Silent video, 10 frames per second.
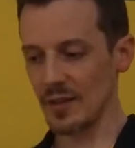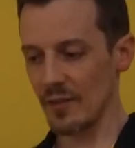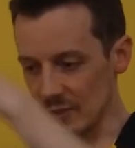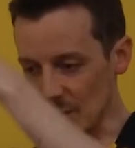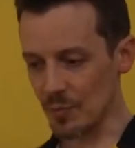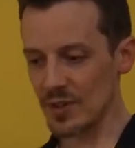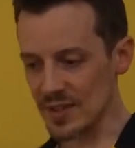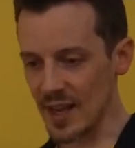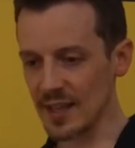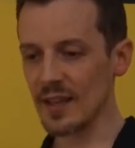have a separate
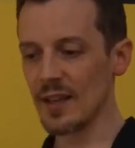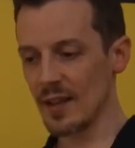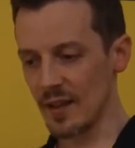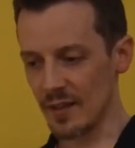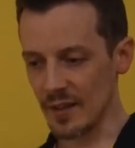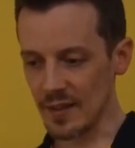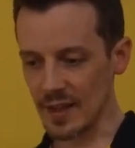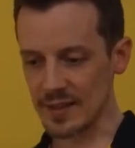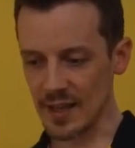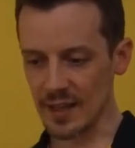tank, and then
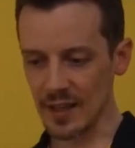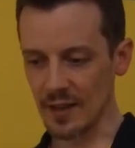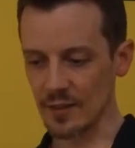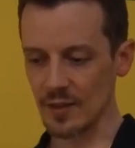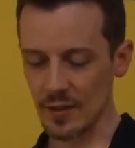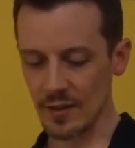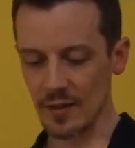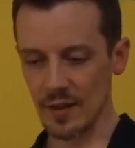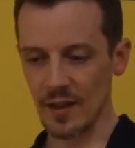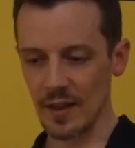that tank has a
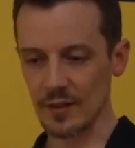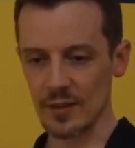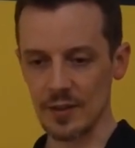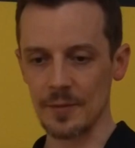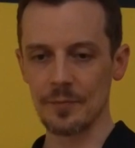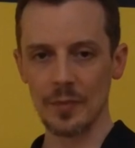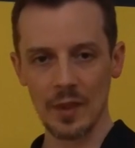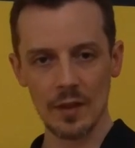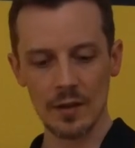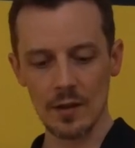
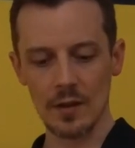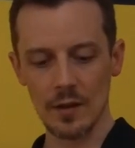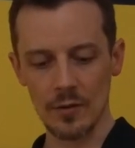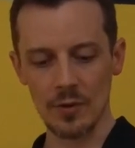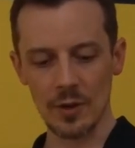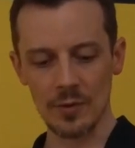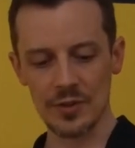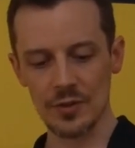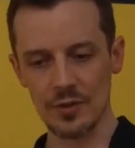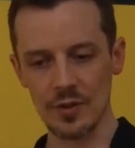oil
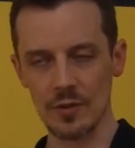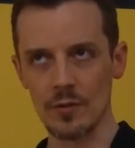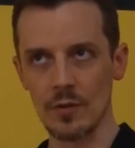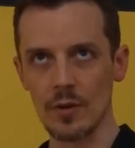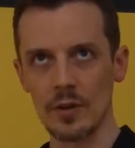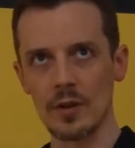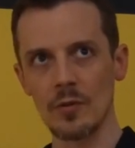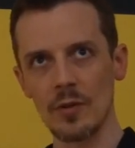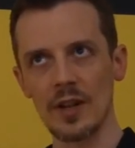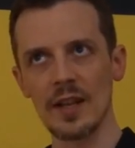return or
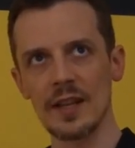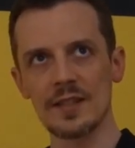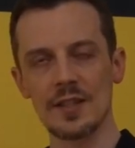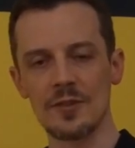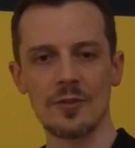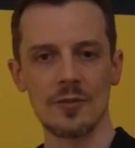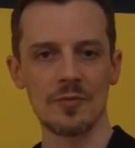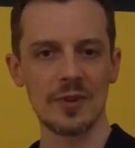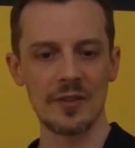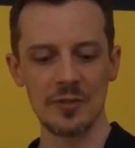oil exit, or
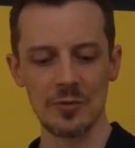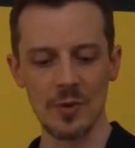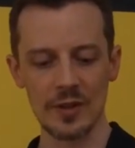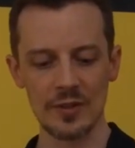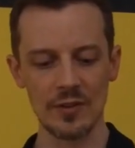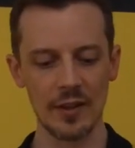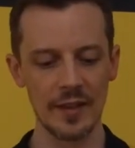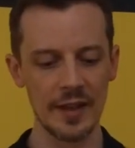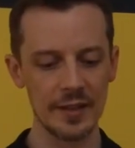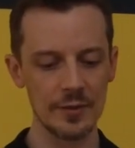whatever you want to call
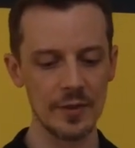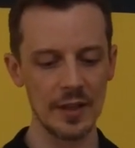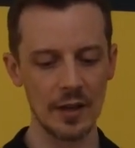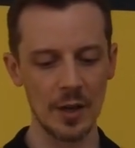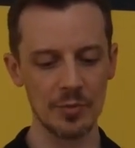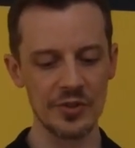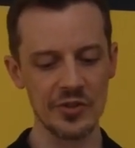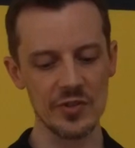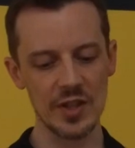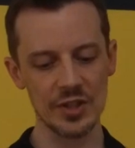that, into the high
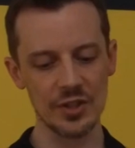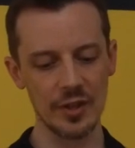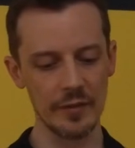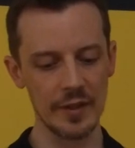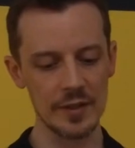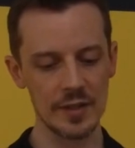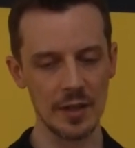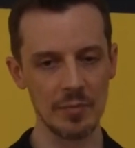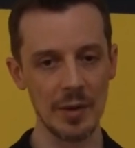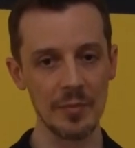pressure section of this
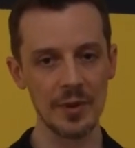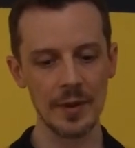pump.